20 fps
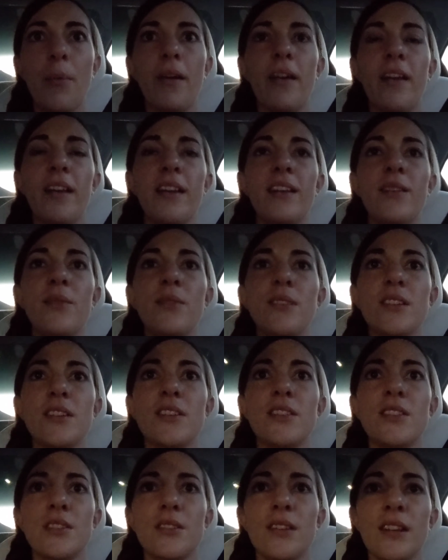but it was
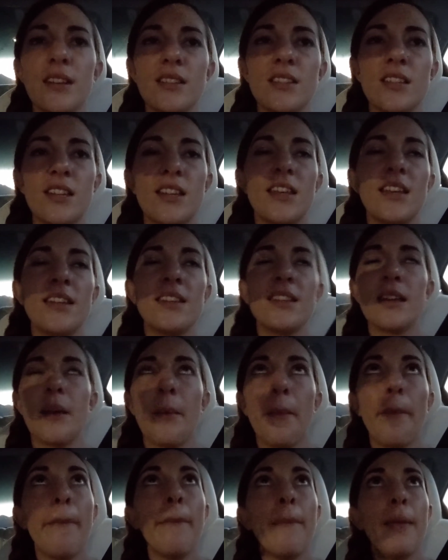also next to this
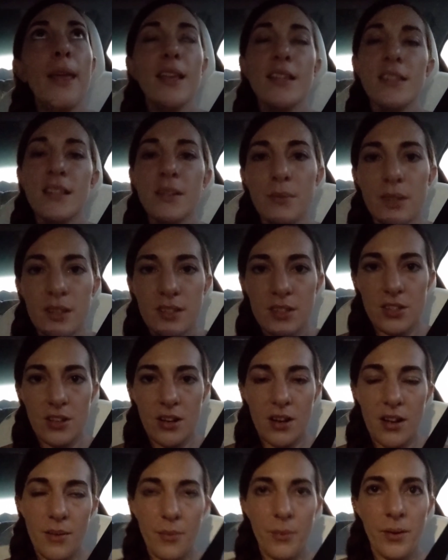amazing
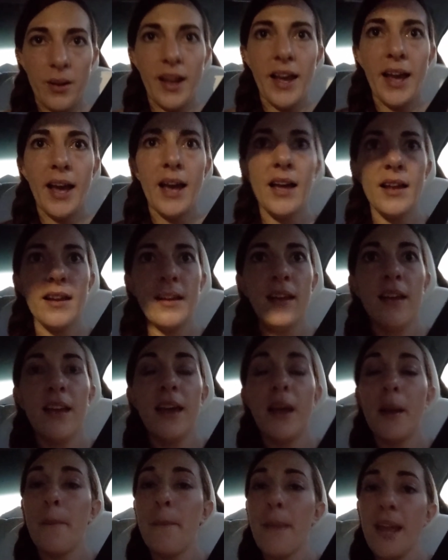restaurant where I had
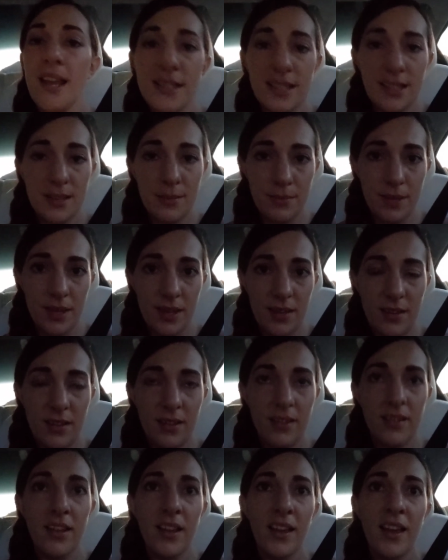an amazing meal.